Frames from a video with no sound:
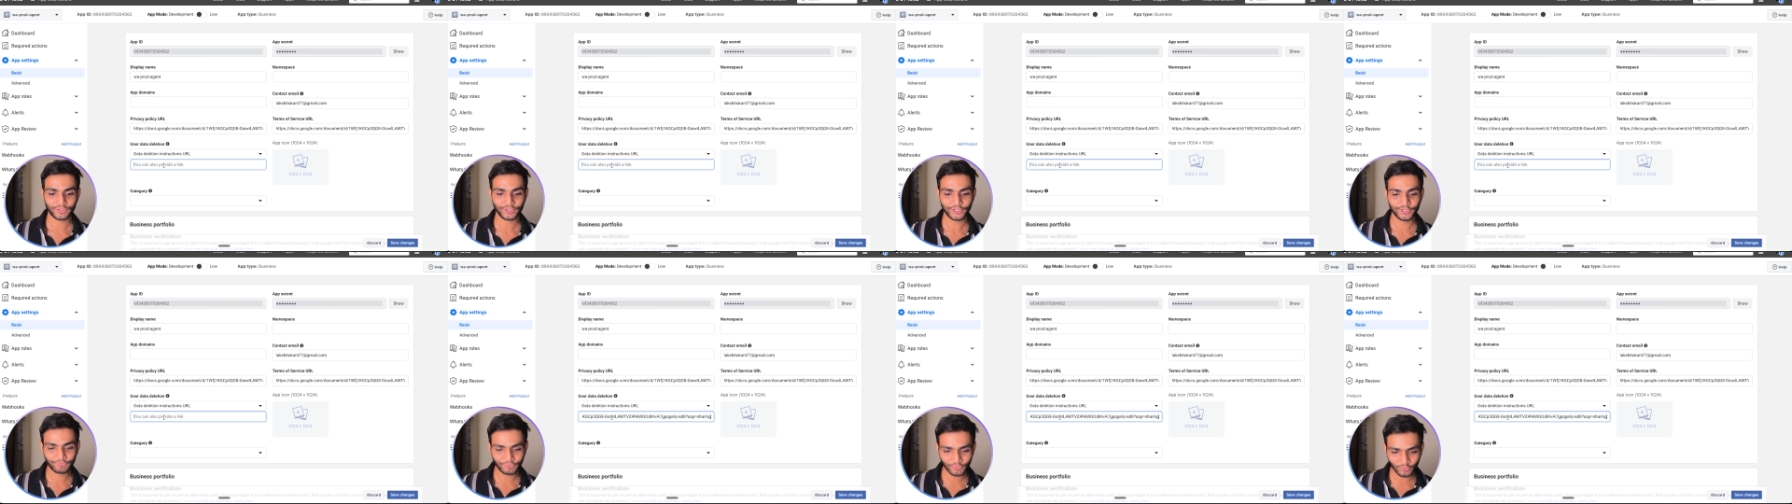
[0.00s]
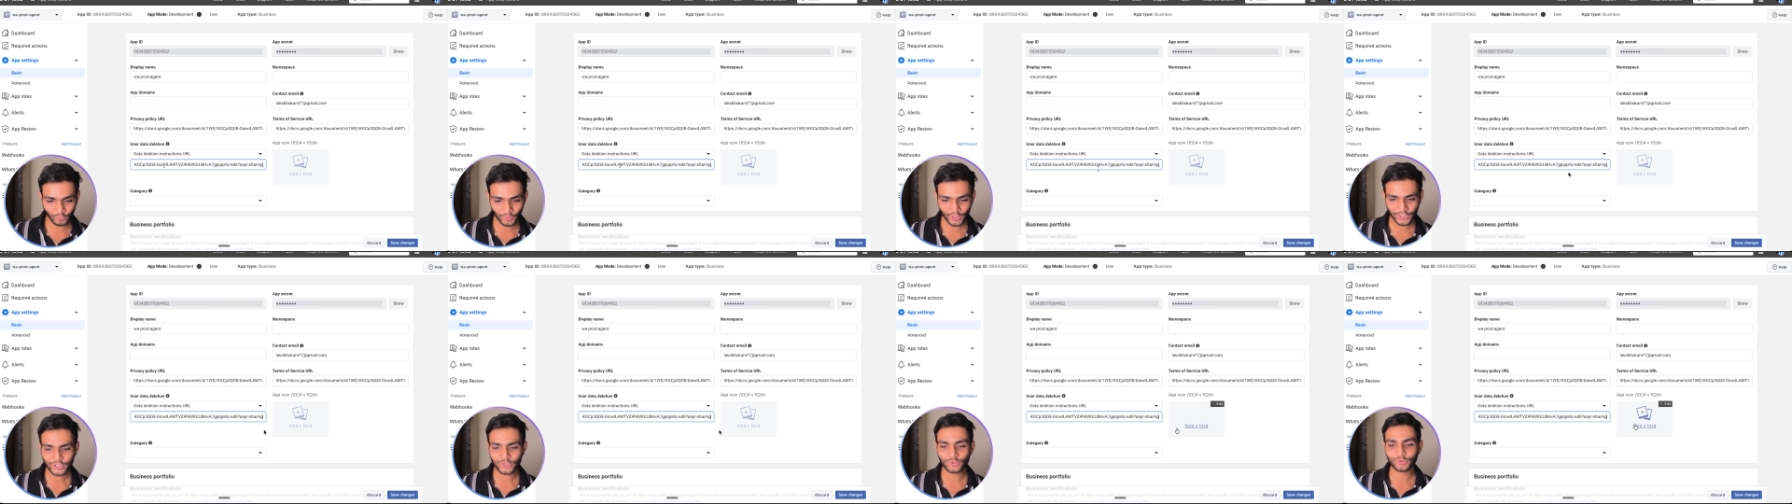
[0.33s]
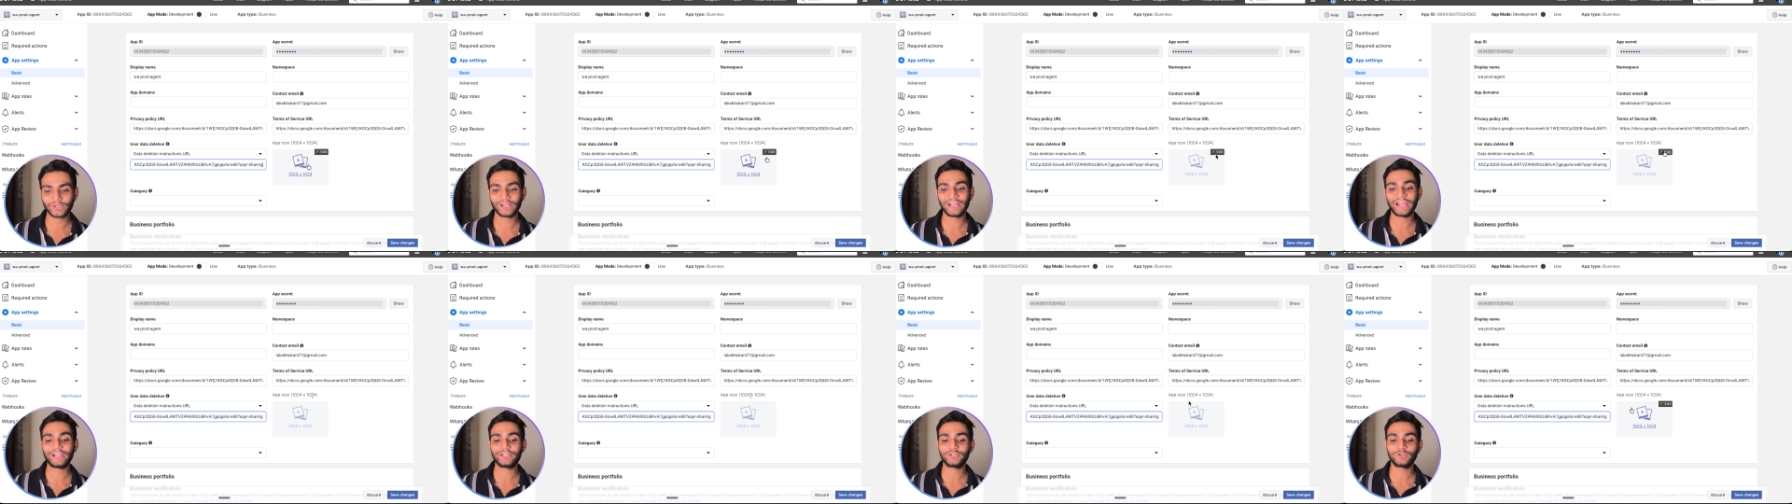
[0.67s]
If you want, you
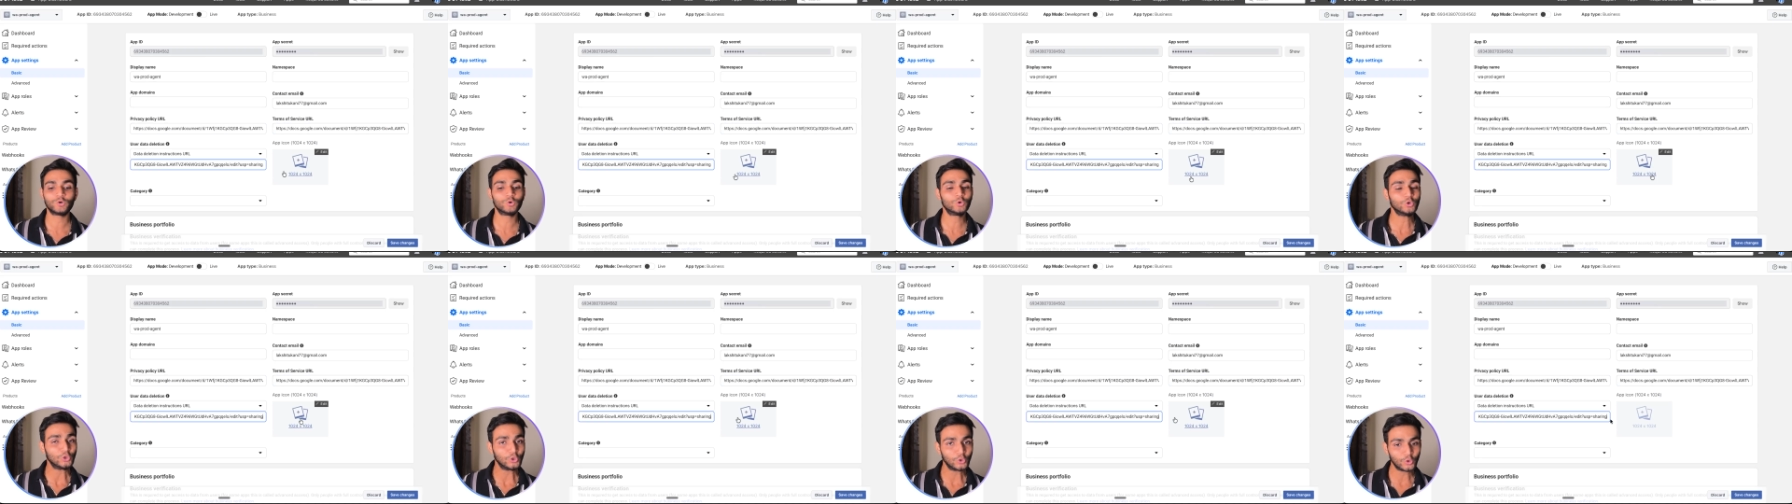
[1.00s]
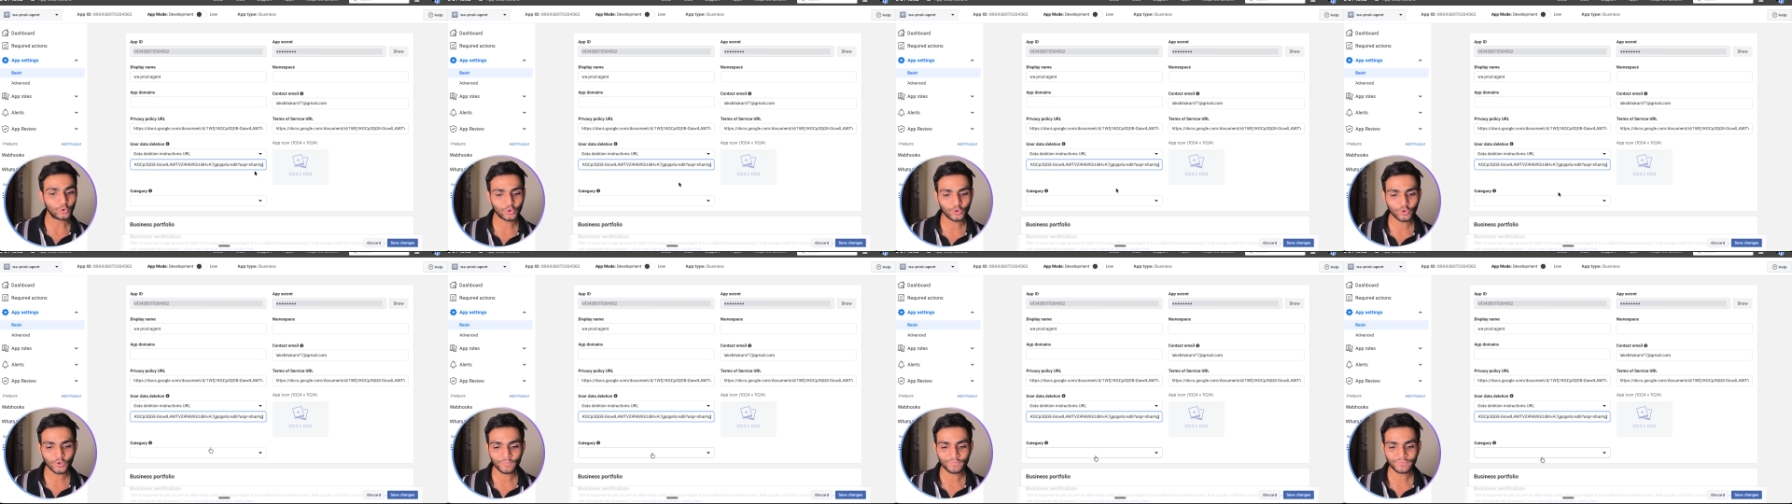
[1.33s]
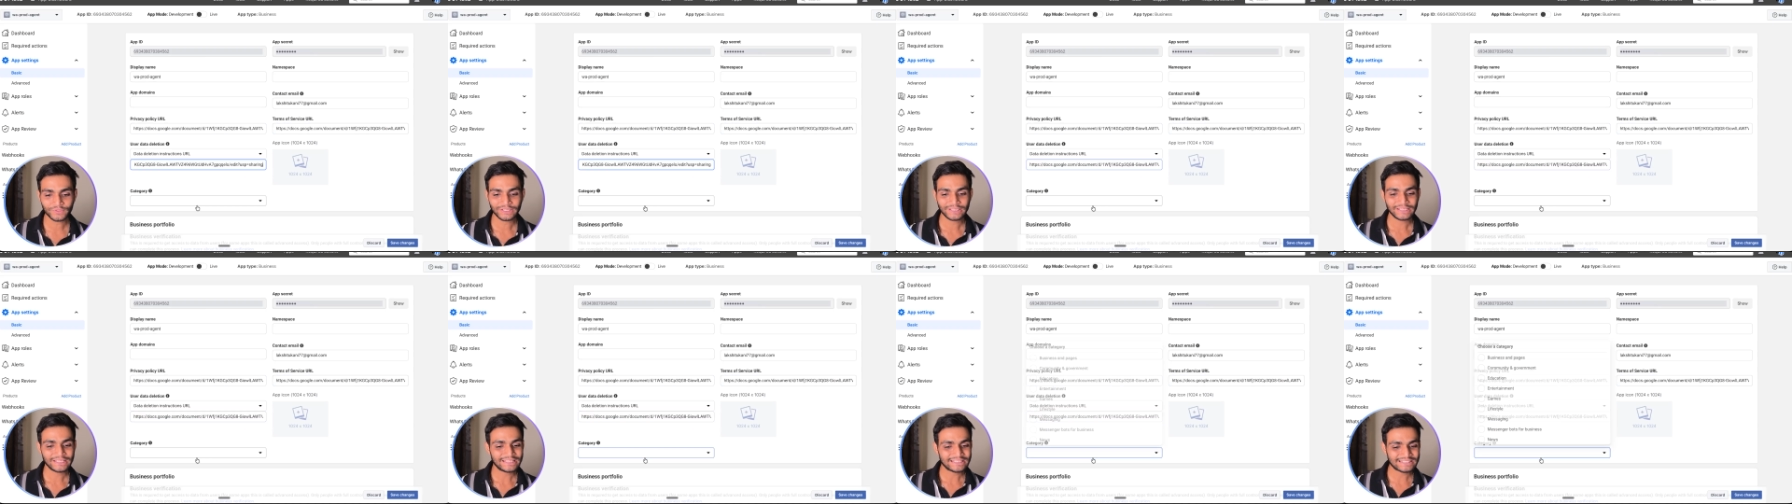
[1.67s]
can add your own logo,
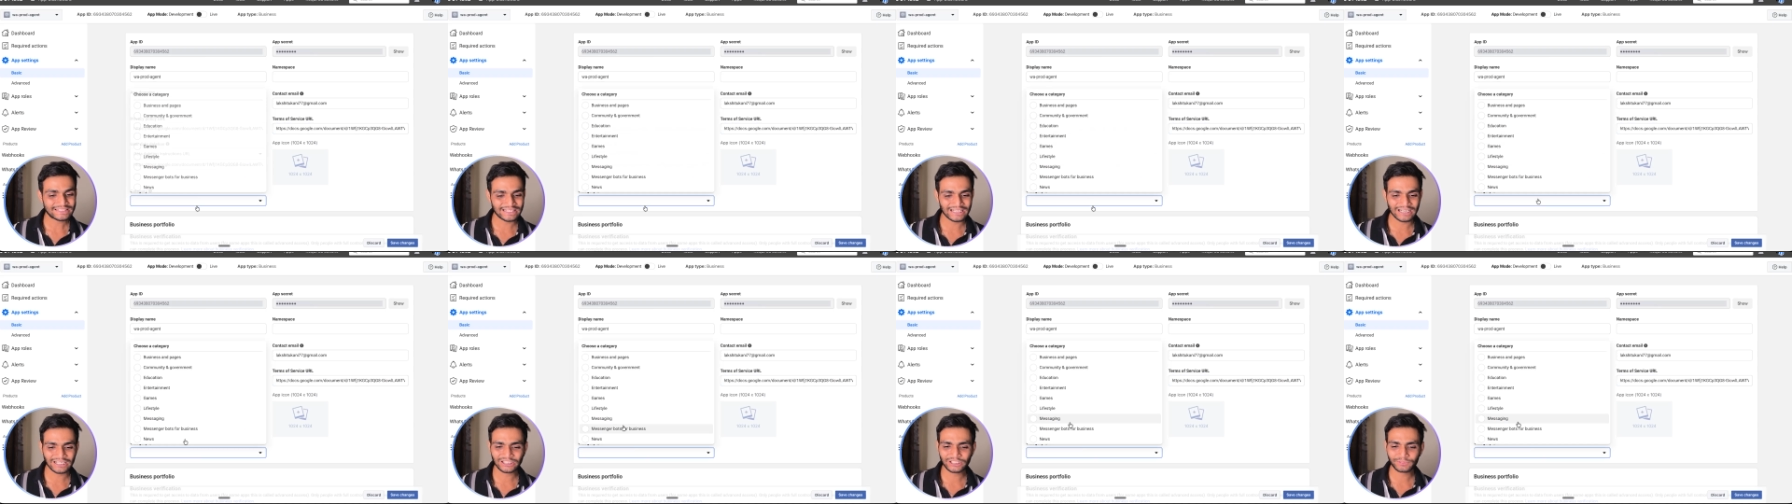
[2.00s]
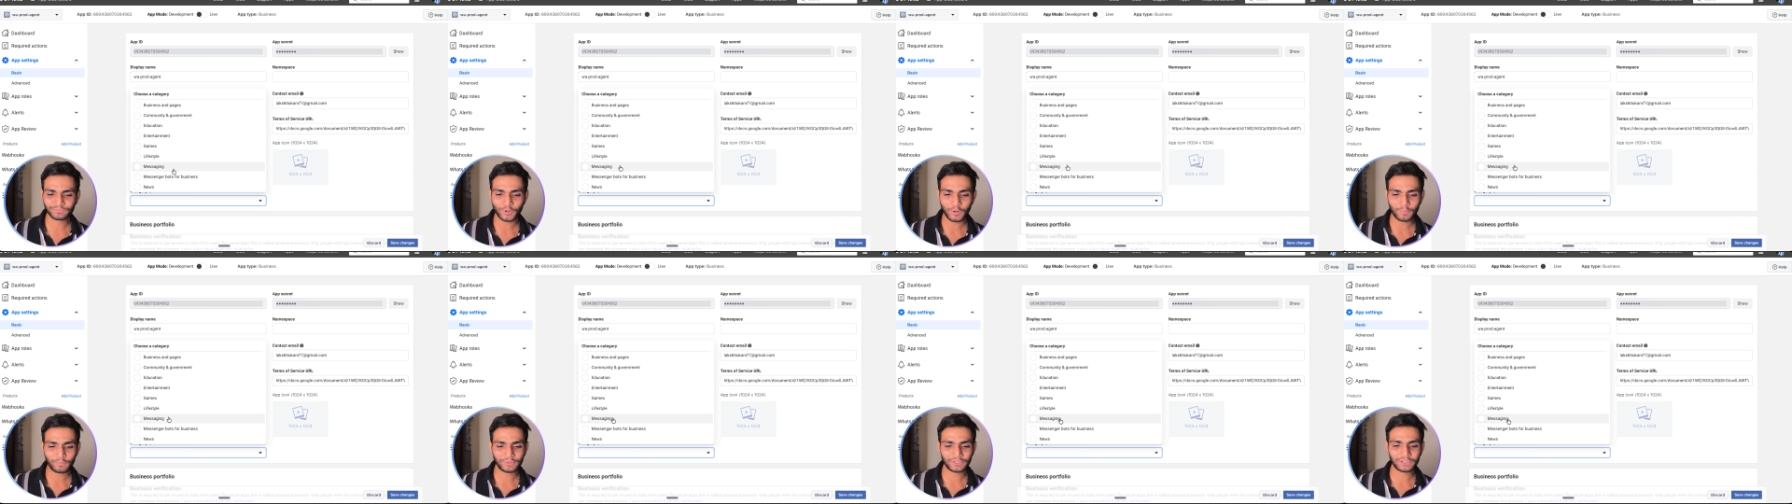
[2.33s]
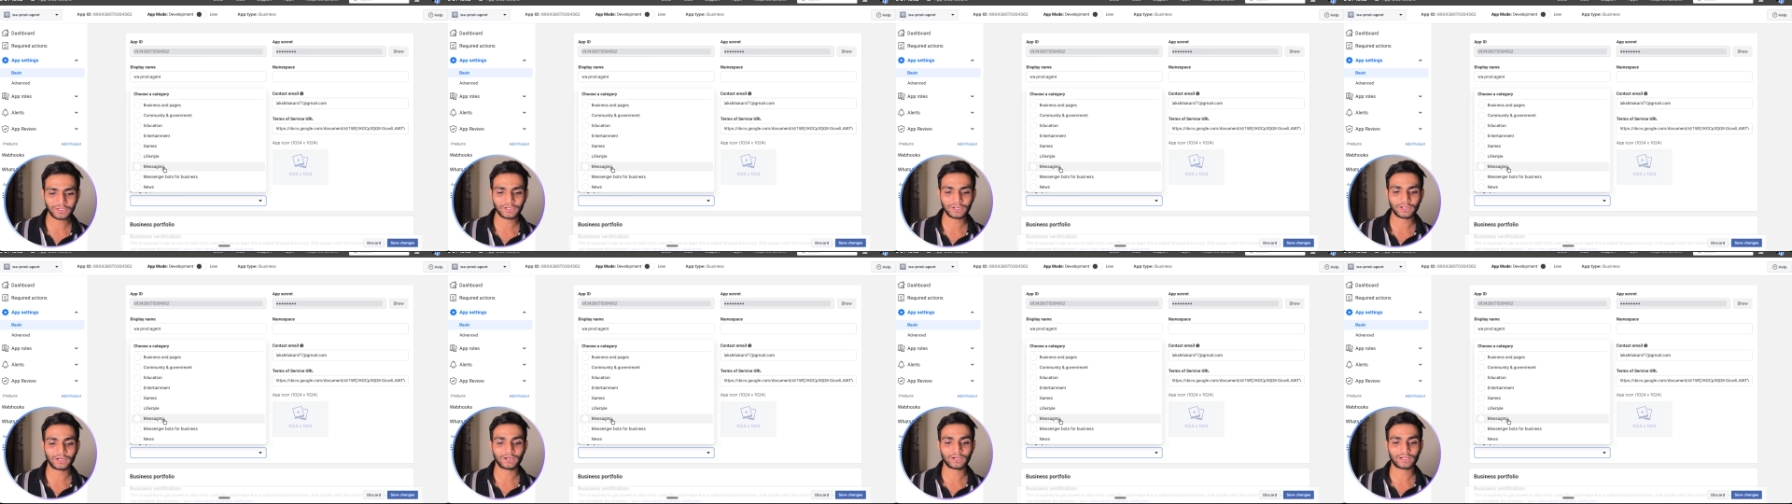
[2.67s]
select the proper
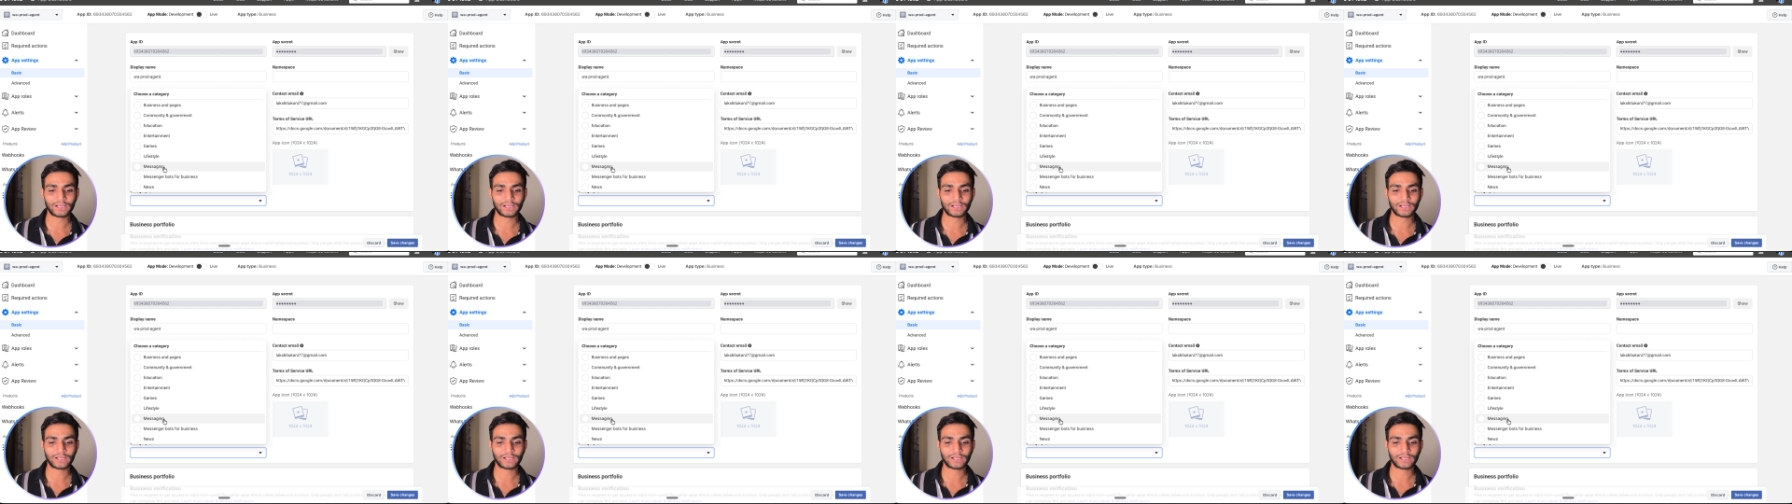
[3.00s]
uh,